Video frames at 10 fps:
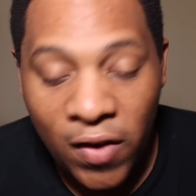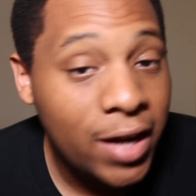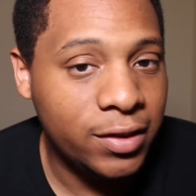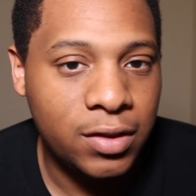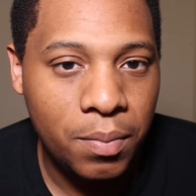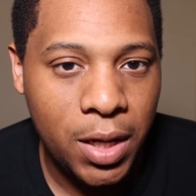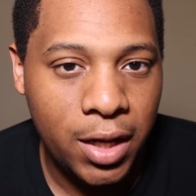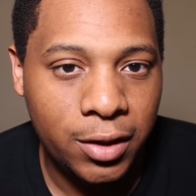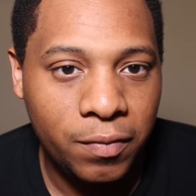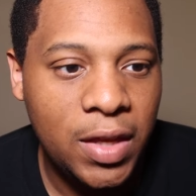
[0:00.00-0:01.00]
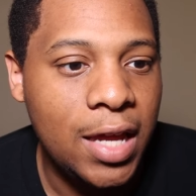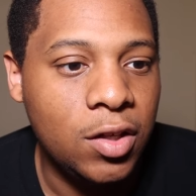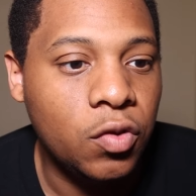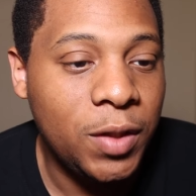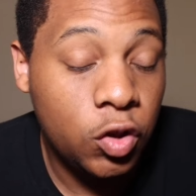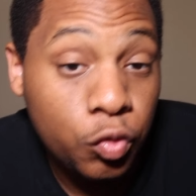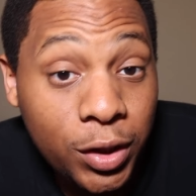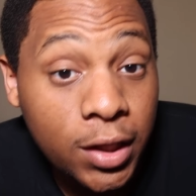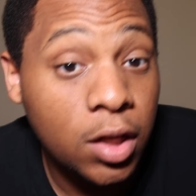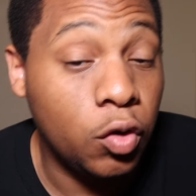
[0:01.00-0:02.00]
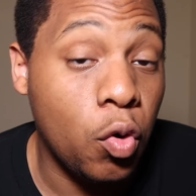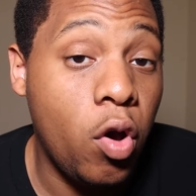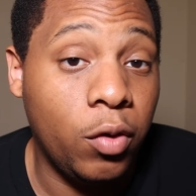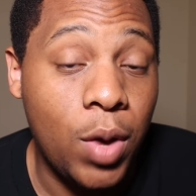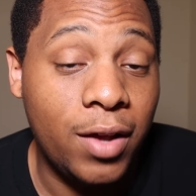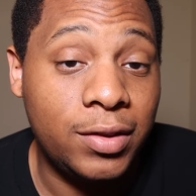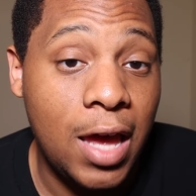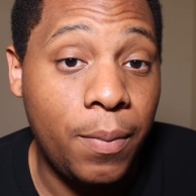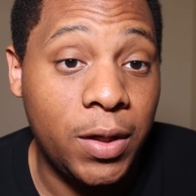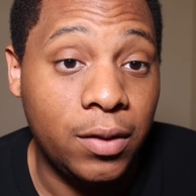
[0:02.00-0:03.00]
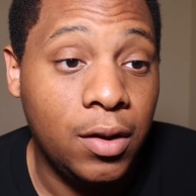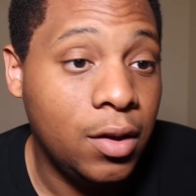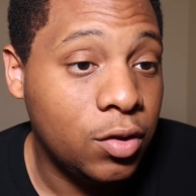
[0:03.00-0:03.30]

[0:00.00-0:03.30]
fighting somebody and he'll be shrinking and growing while it's happening.